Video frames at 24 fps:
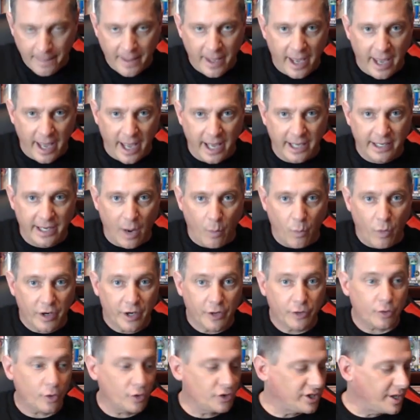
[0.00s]
And I want to
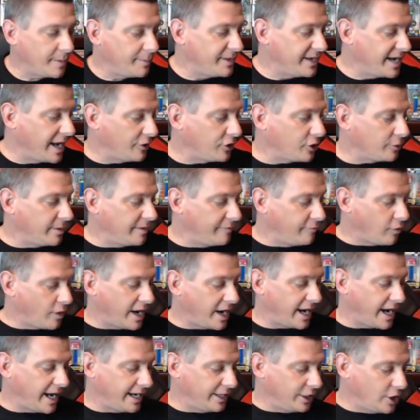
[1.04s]
throw something out there before I
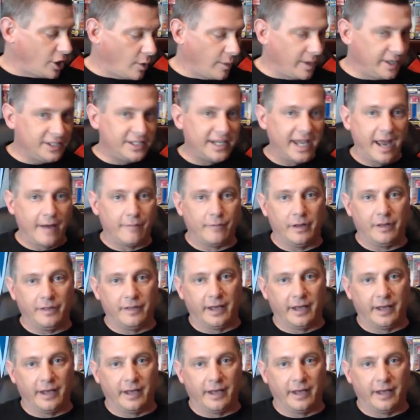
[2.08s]
kind of go into everything,